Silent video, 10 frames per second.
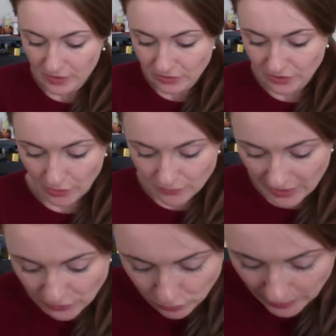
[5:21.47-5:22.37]
So
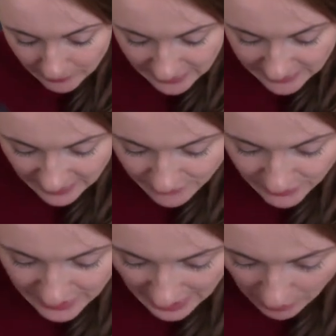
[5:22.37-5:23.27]
that's all I'm going to say for
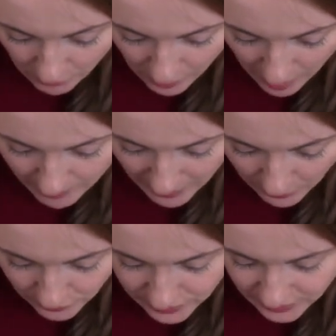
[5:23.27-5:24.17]
now
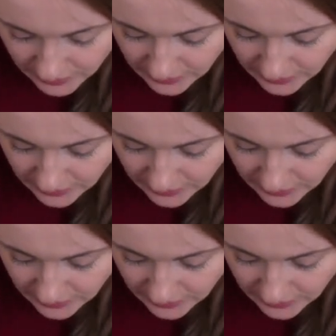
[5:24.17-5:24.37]
about